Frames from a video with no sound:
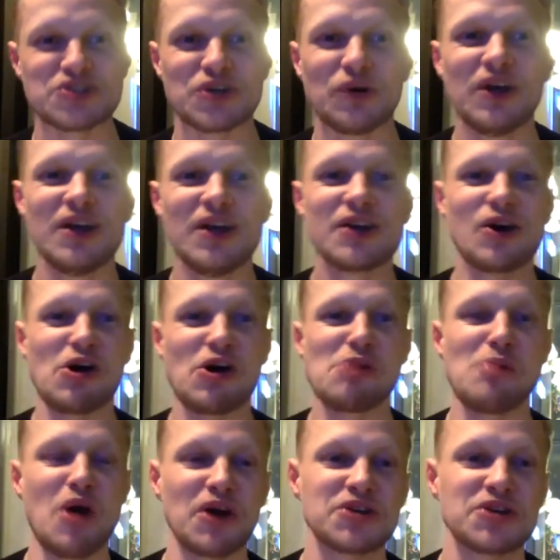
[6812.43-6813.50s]
So Karl
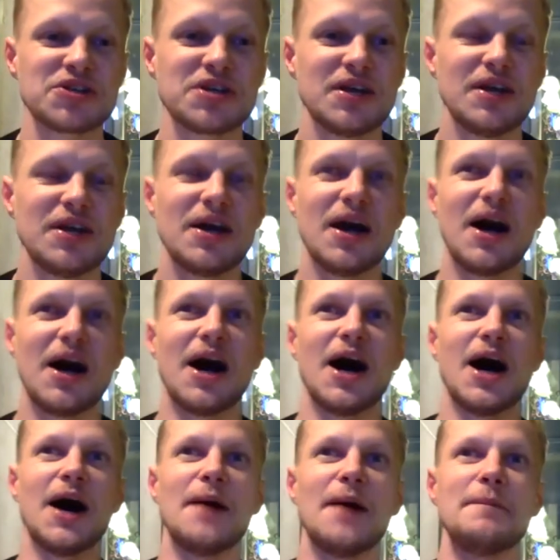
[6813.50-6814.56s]
Marx
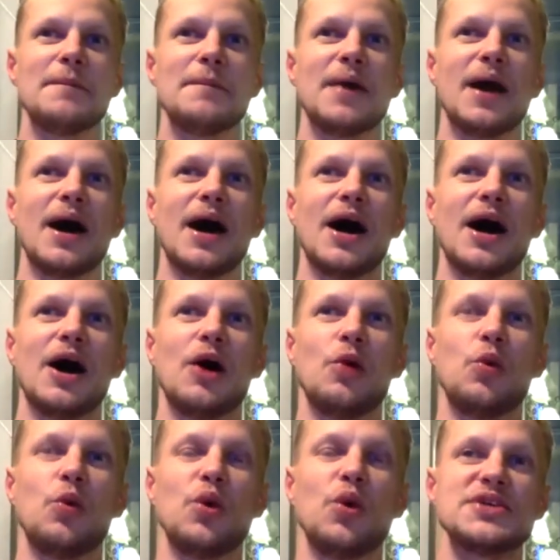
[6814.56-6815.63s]
um, uh,
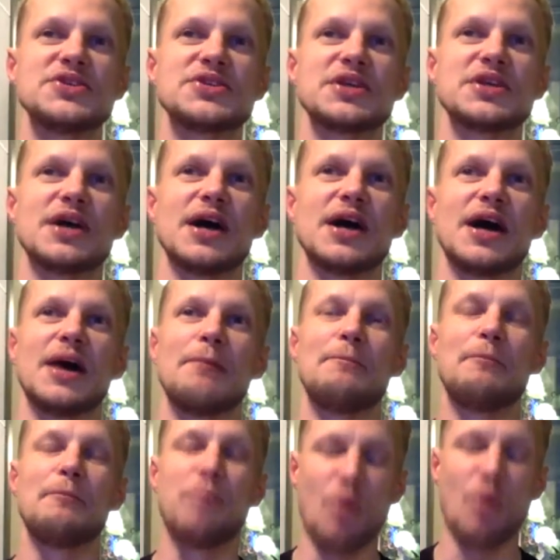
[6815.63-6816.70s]
was, uh,
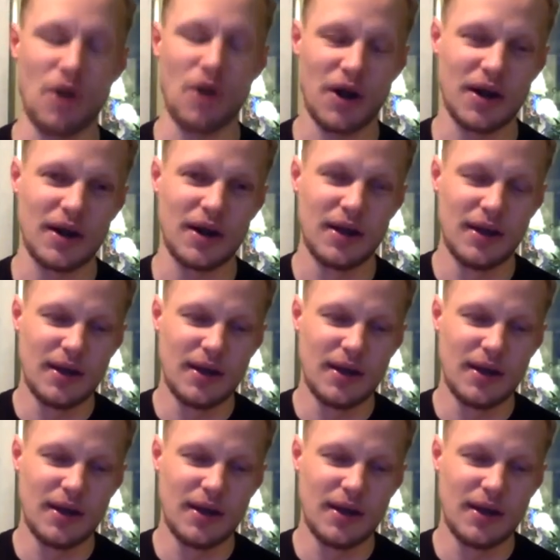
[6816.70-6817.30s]
born,